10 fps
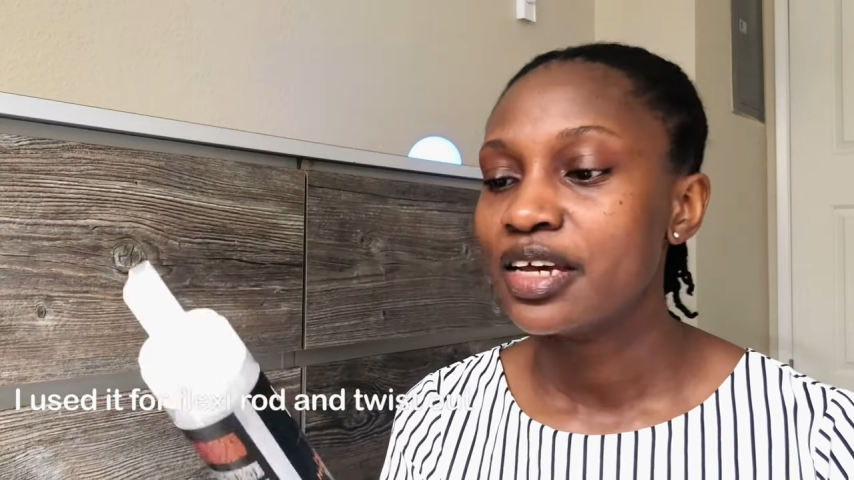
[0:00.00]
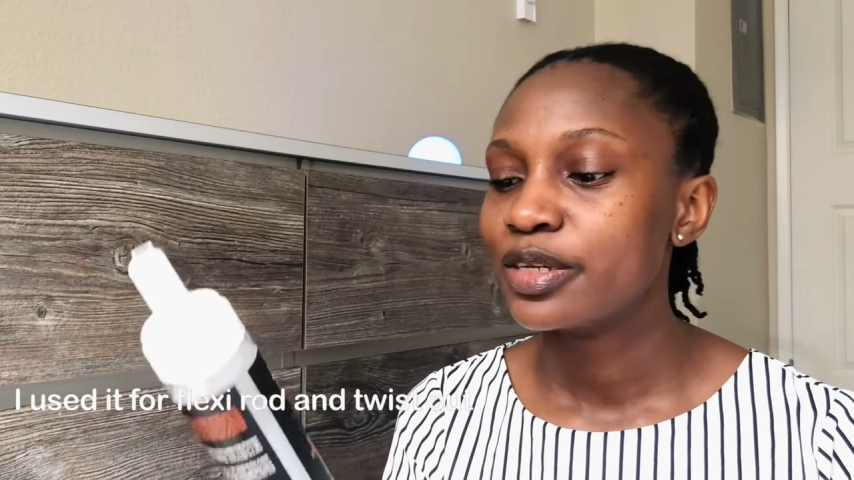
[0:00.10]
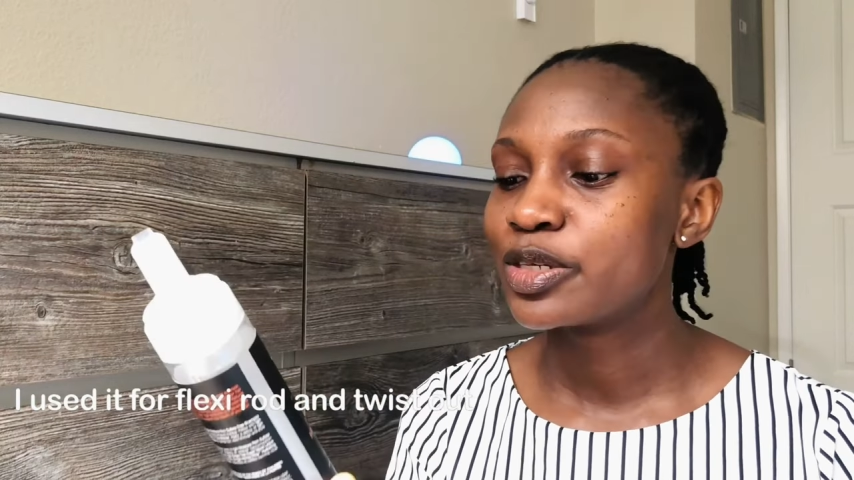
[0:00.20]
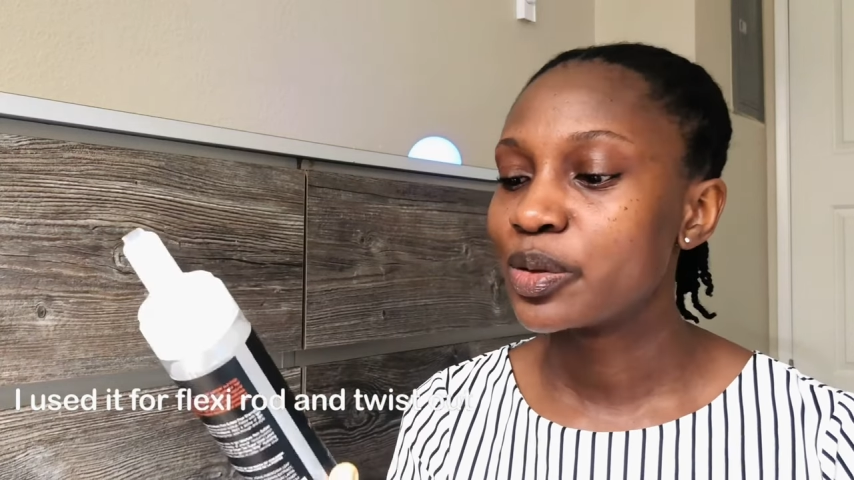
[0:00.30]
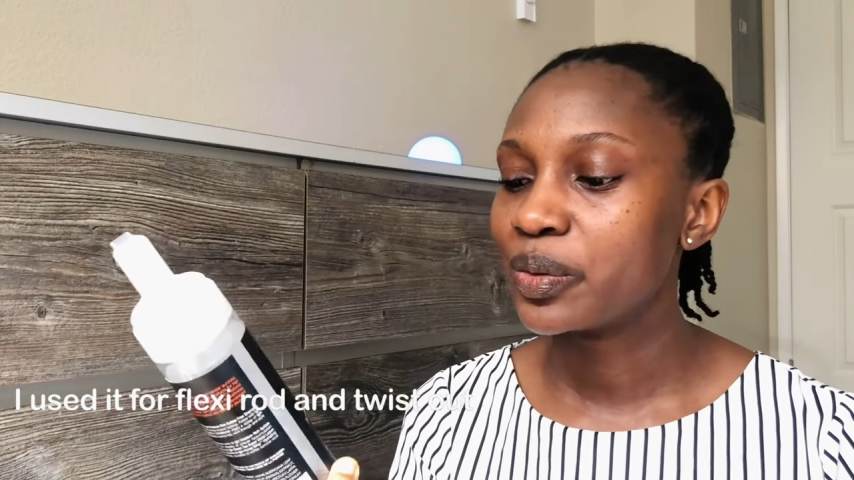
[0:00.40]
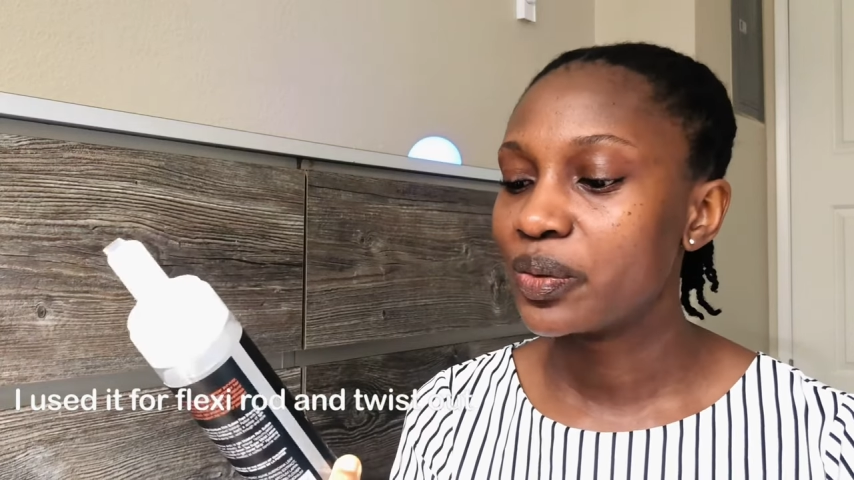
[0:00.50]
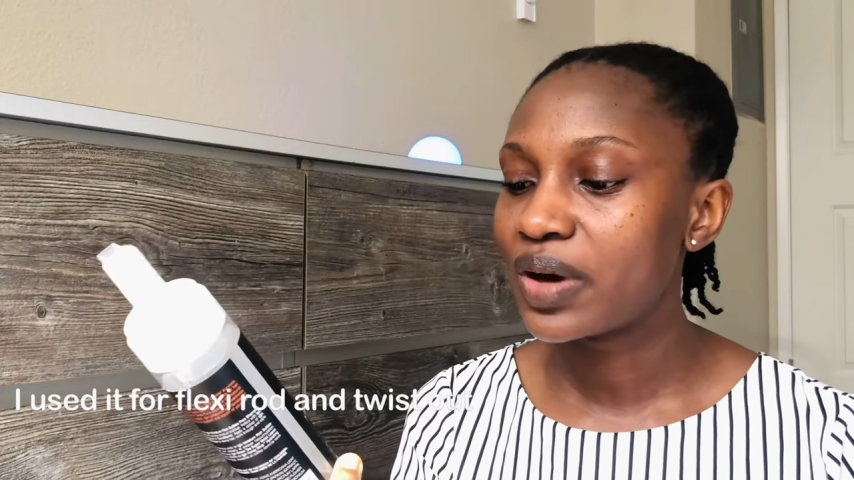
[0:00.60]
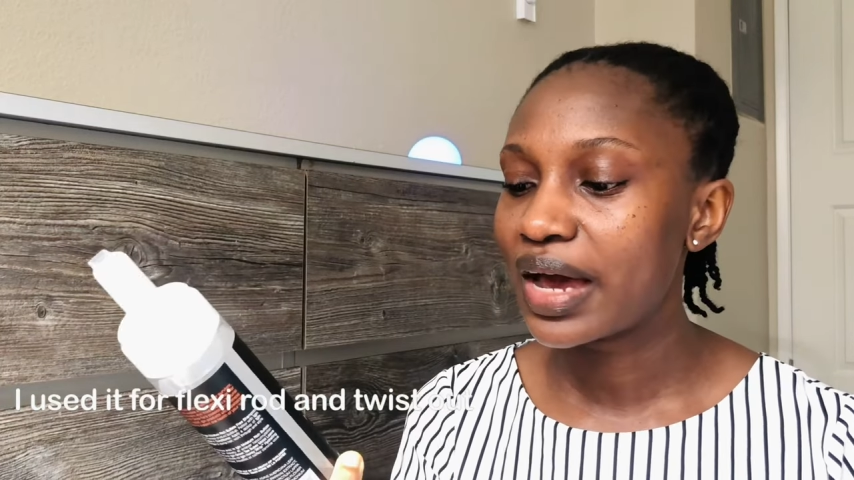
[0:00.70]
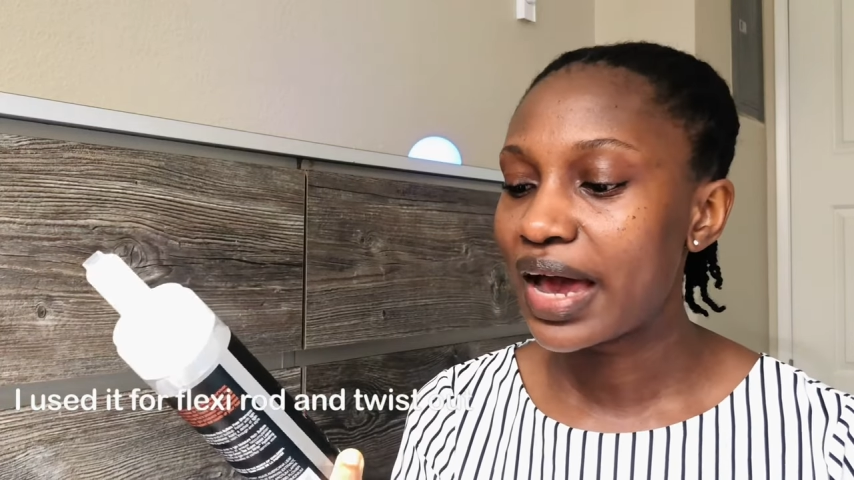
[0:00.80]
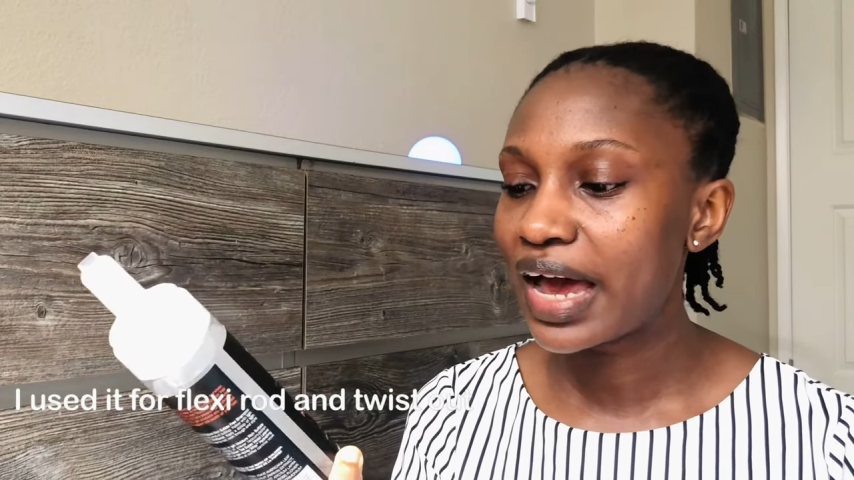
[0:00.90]
So
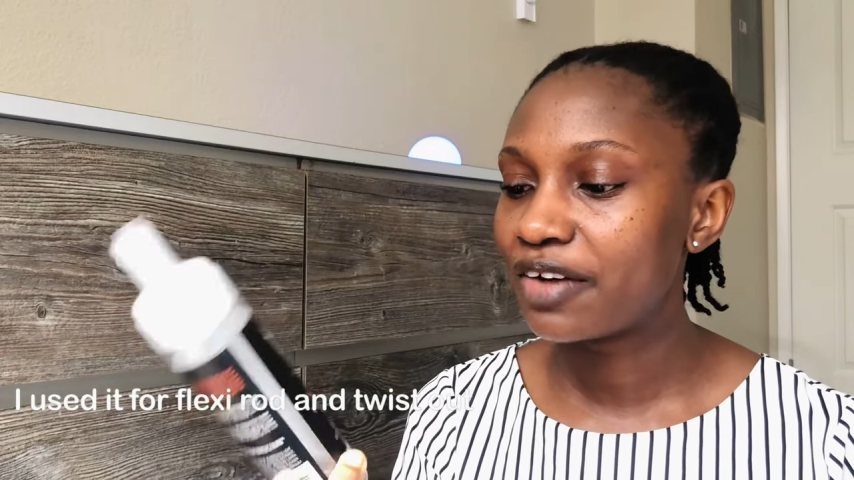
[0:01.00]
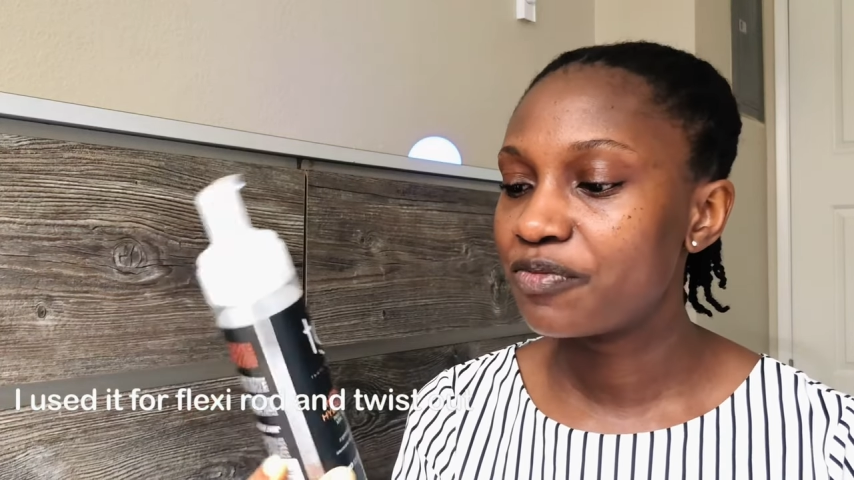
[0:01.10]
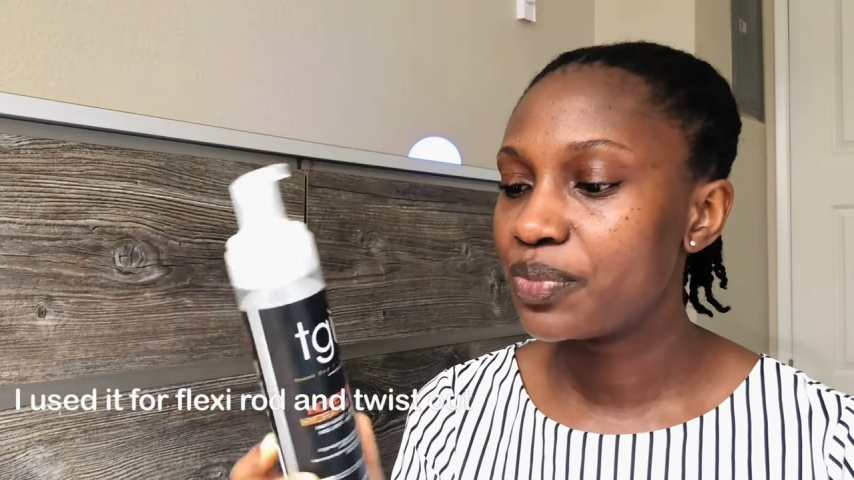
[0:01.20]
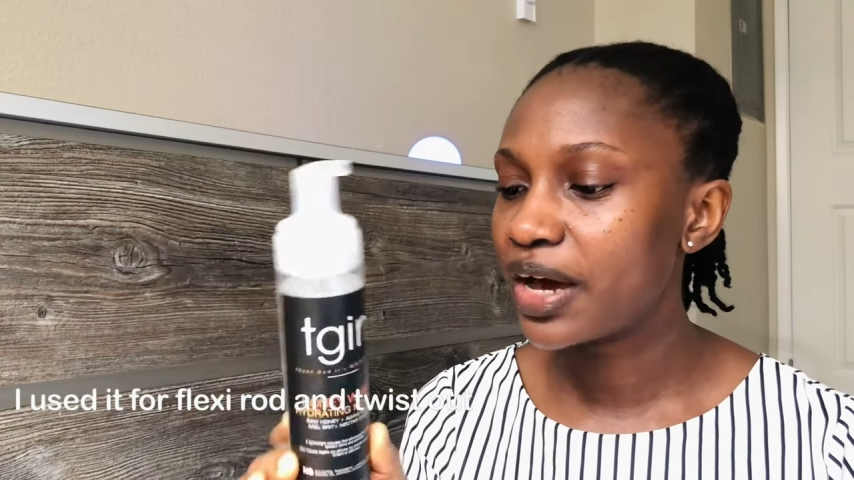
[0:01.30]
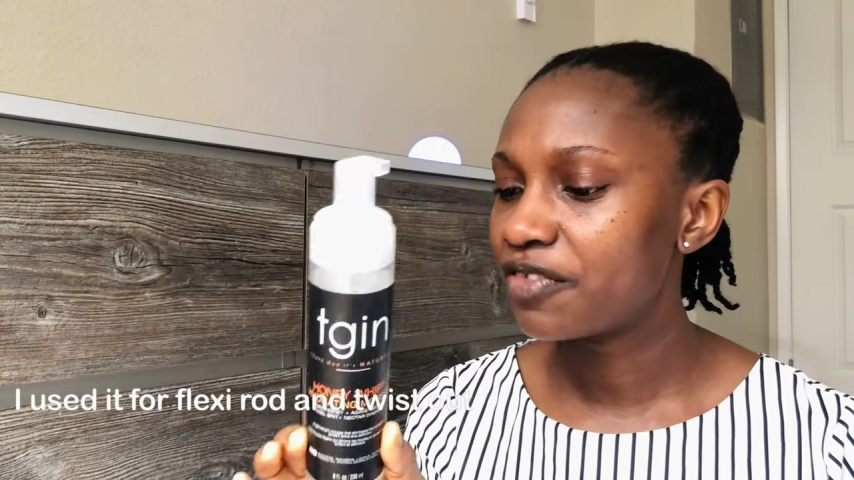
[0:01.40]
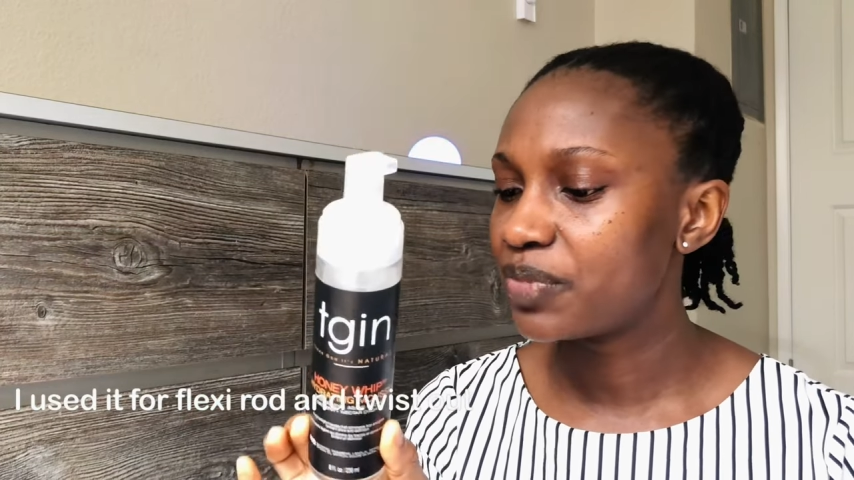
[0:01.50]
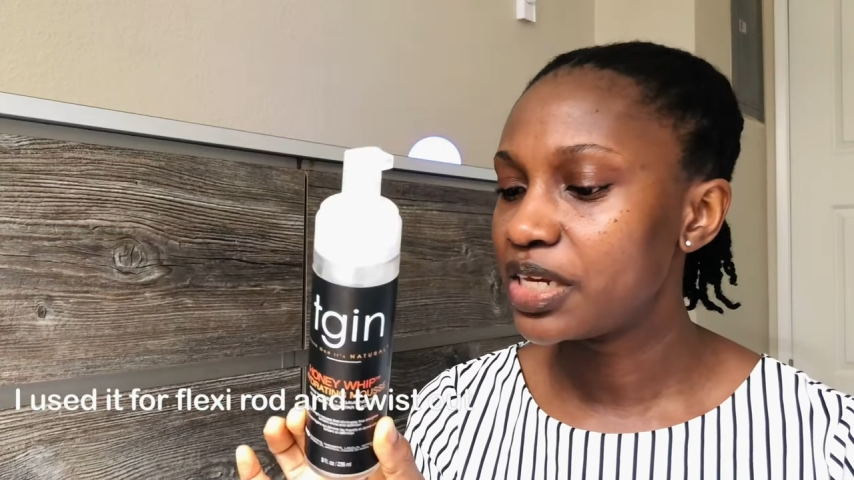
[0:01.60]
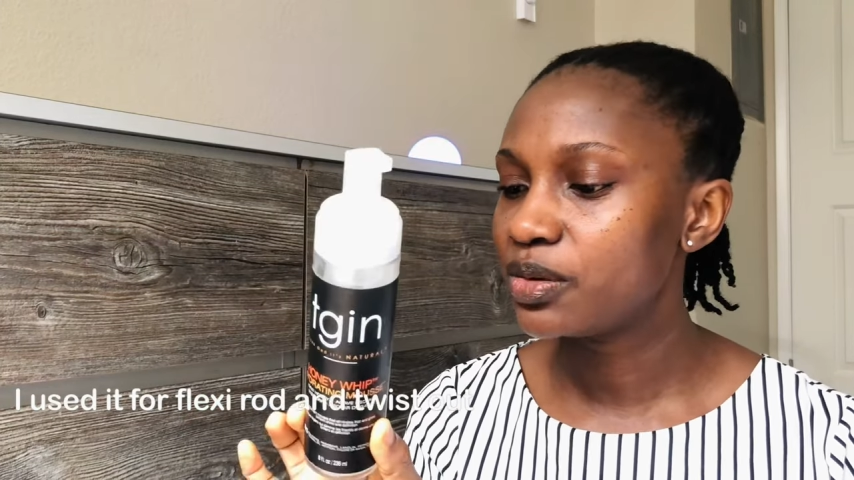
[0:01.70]
I've been